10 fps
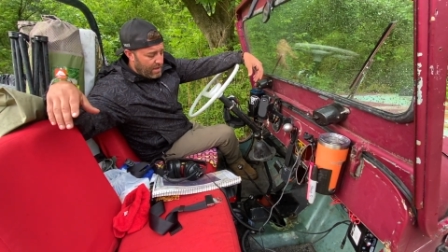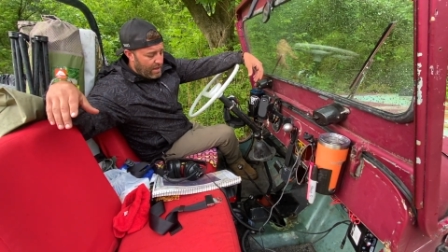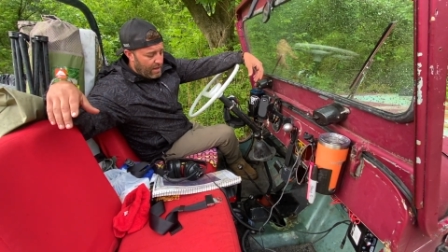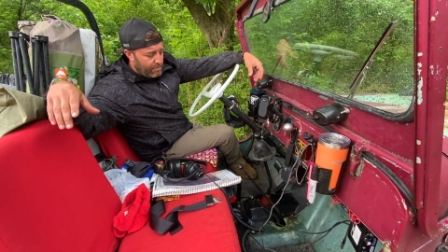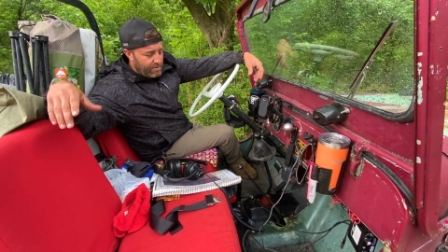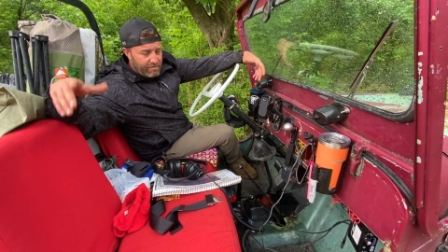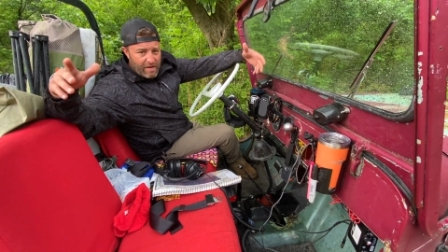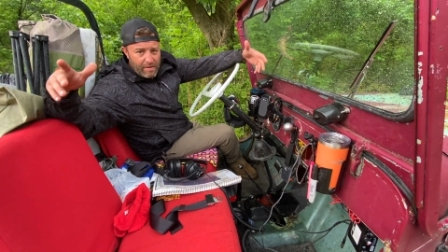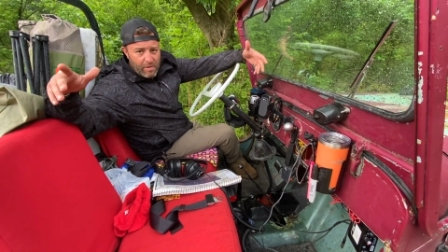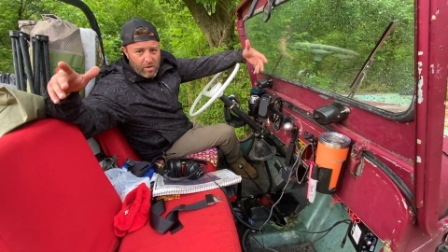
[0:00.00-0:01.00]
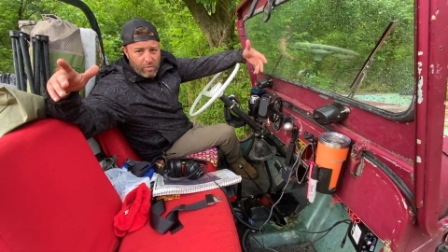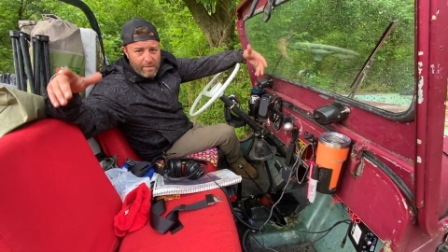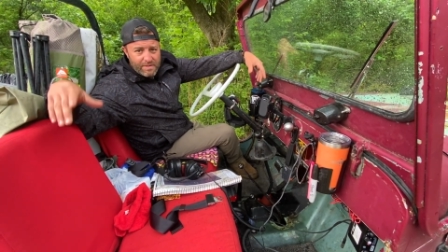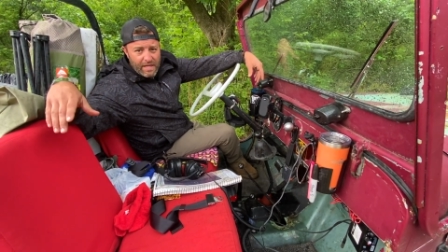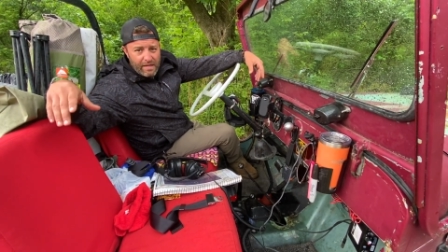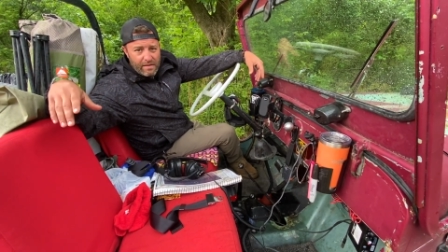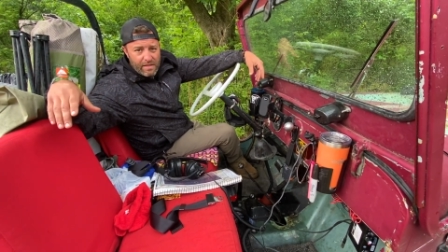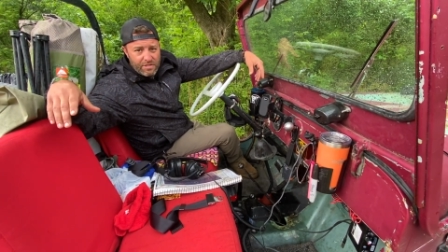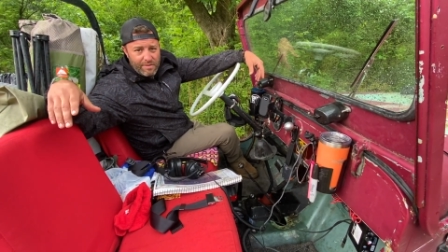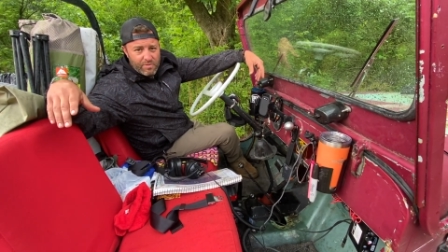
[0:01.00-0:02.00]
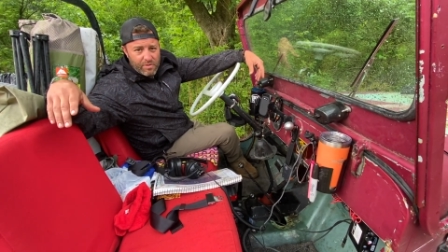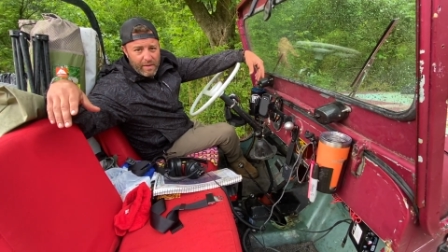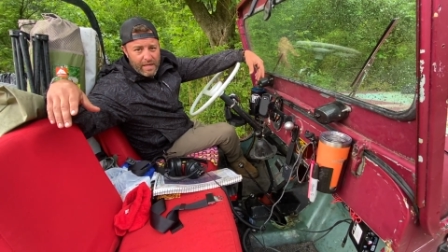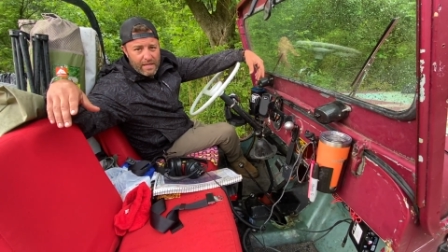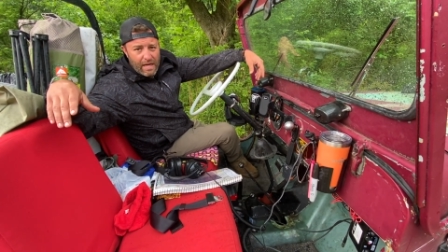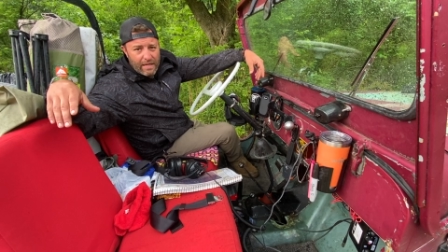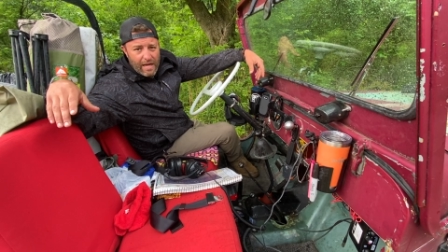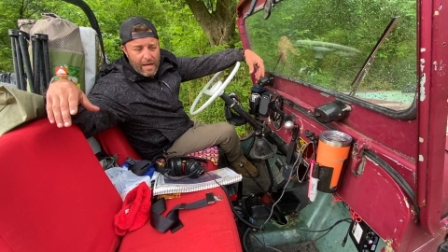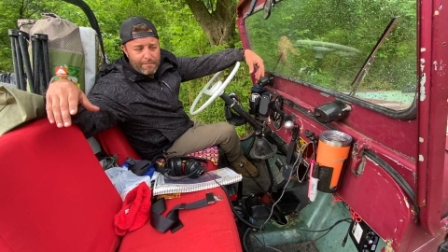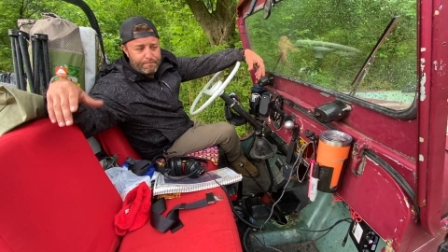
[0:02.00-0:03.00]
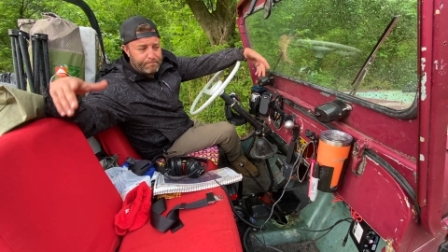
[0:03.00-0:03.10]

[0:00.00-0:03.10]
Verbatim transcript: Um, you can find them on our website, thejeepsterman.com,